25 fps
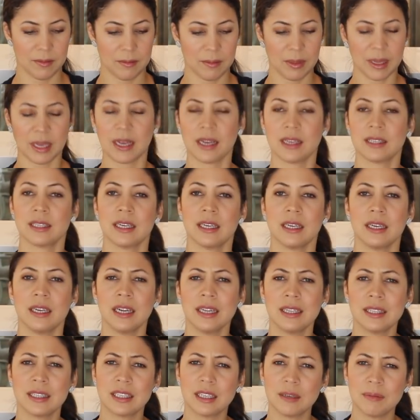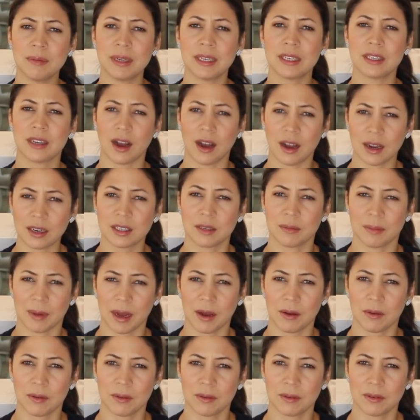Because it needs to be talked
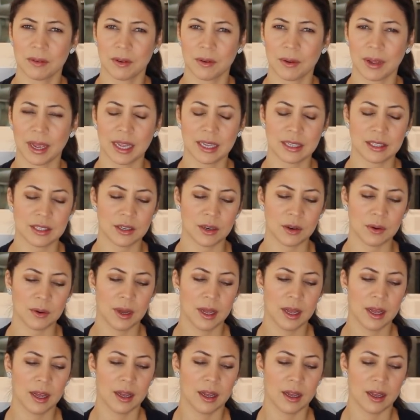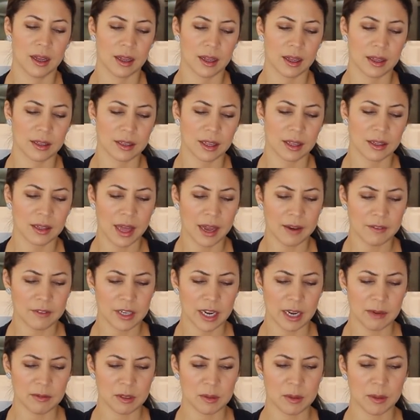about. Okay, so a lot of
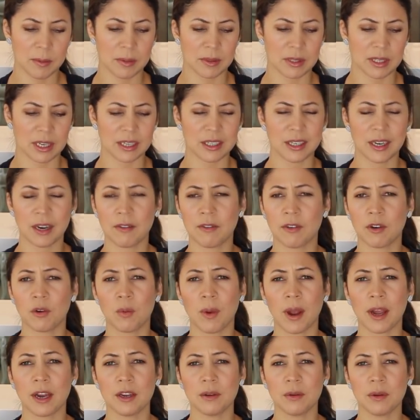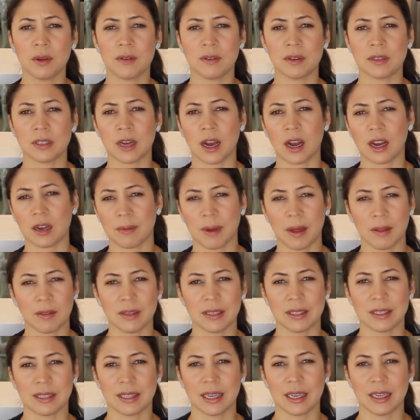times people say, Jennifer, why do you even talk about
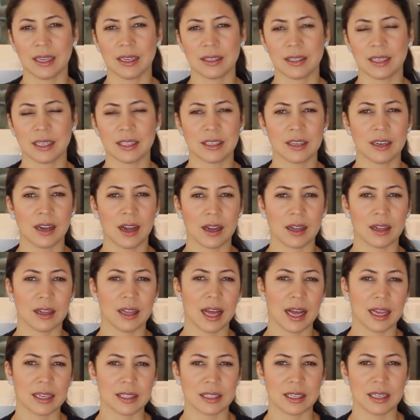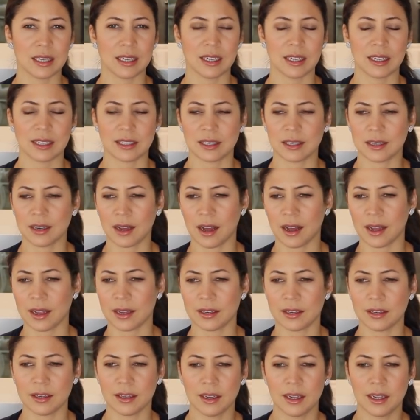these things? It's not classy. It's
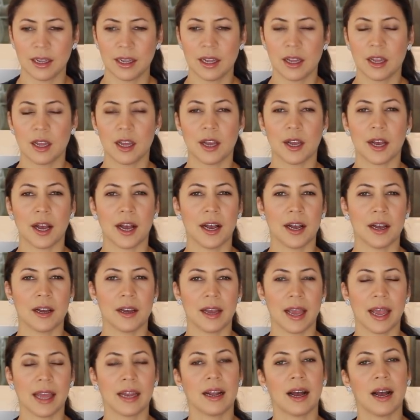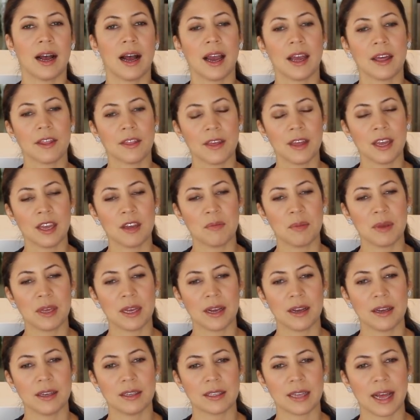not. Uh, and I think
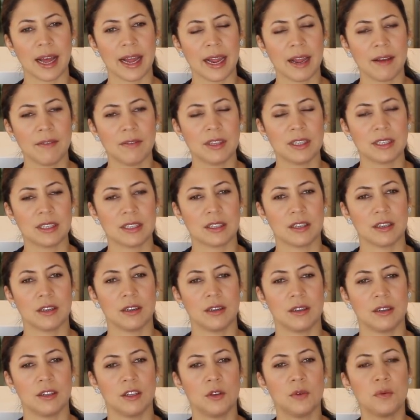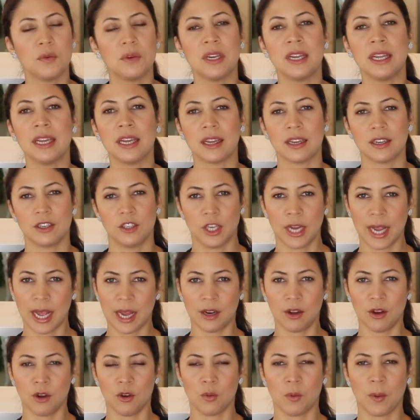because I have this unique
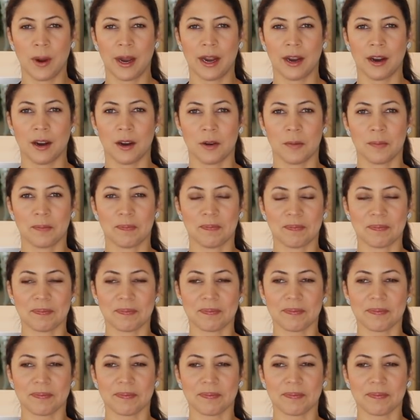channel where